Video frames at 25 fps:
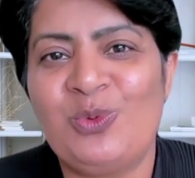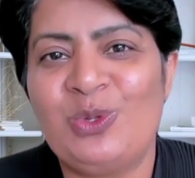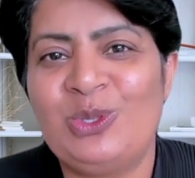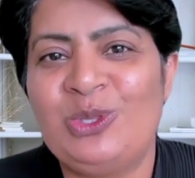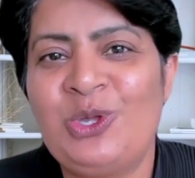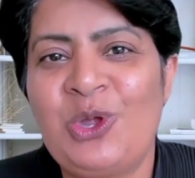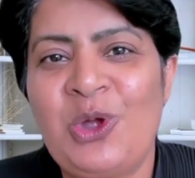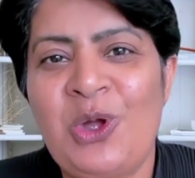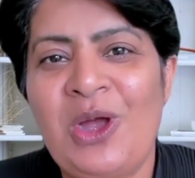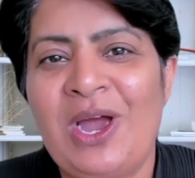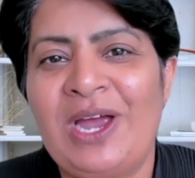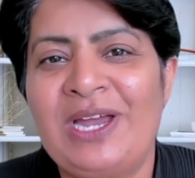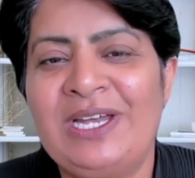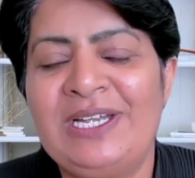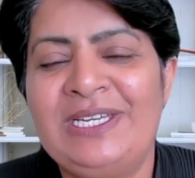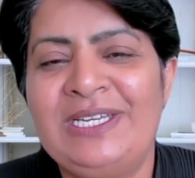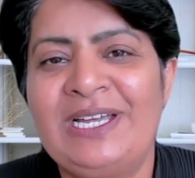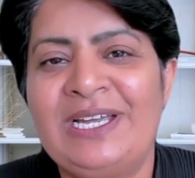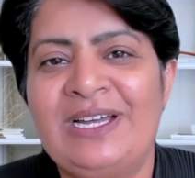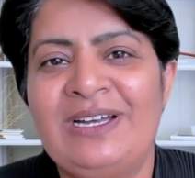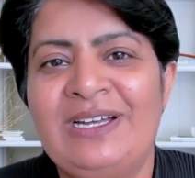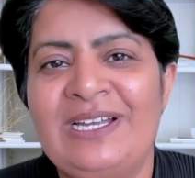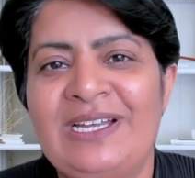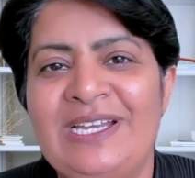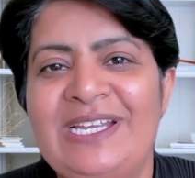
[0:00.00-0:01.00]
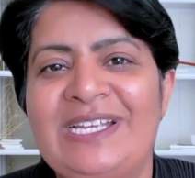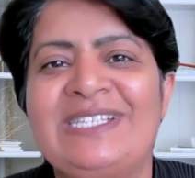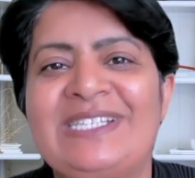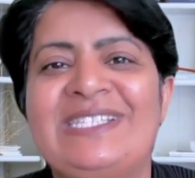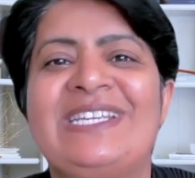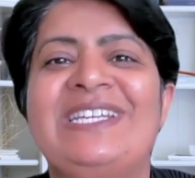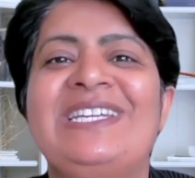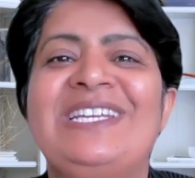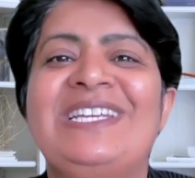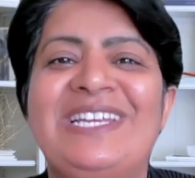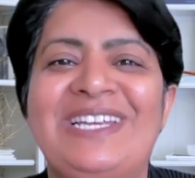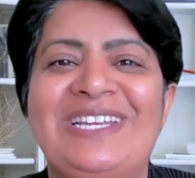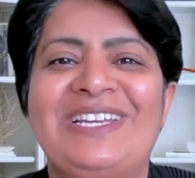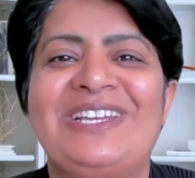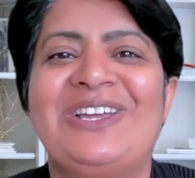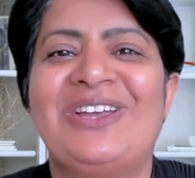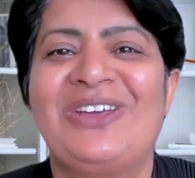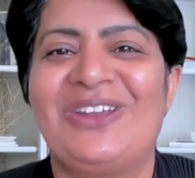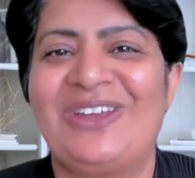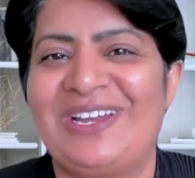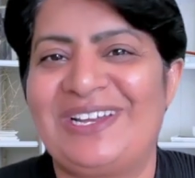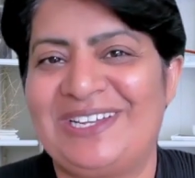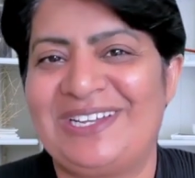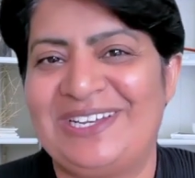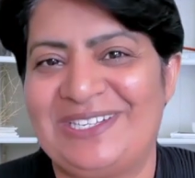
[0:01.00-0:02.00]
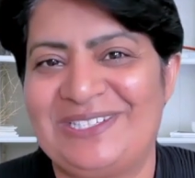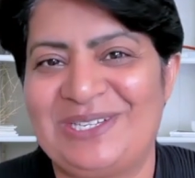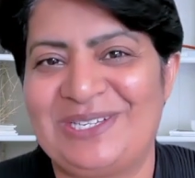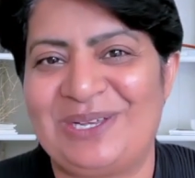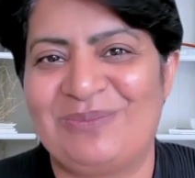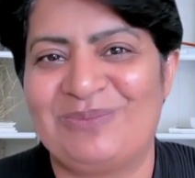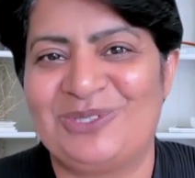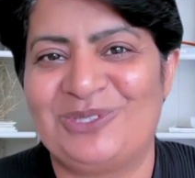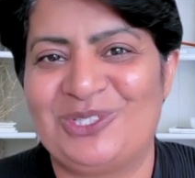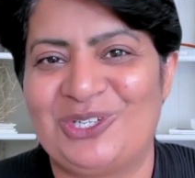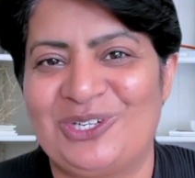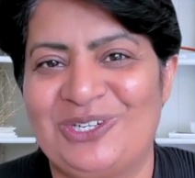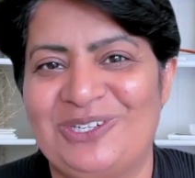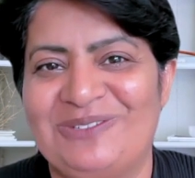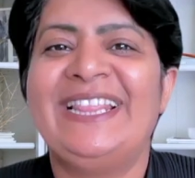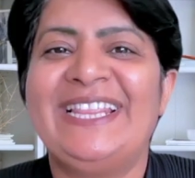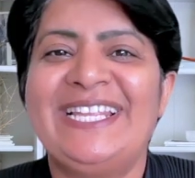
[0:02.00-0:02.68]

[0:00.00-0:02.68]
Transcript: with your idea is an incorrect assumption.